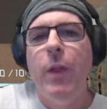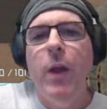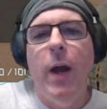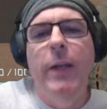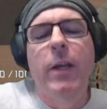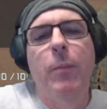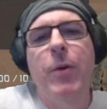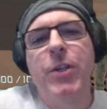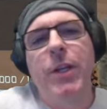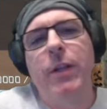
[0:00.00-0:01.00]
I can
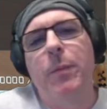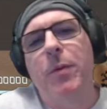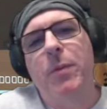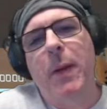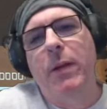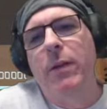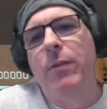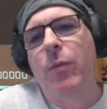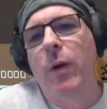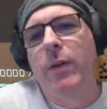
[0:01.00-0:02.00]
appreciate the
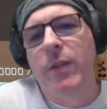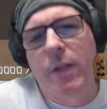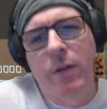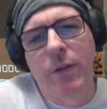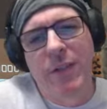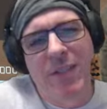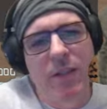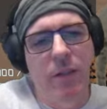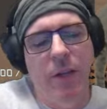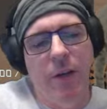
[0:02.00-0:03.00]
perspective where it's like, oh, these
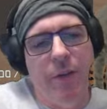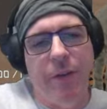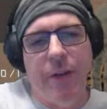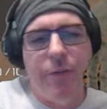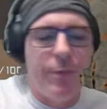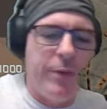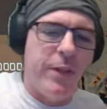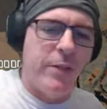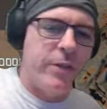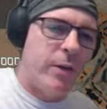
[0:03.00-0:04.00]
things, you know, you got 3
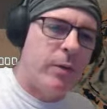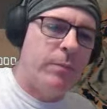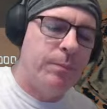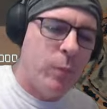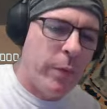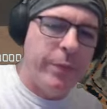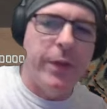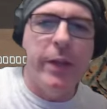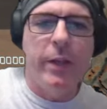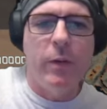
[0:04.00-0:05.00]
things that are one
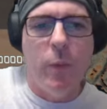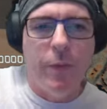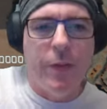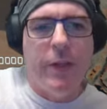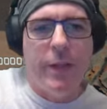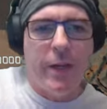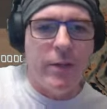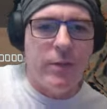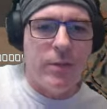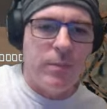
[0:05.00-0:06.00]
thing and 1 thing that
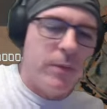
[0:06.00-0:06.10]
is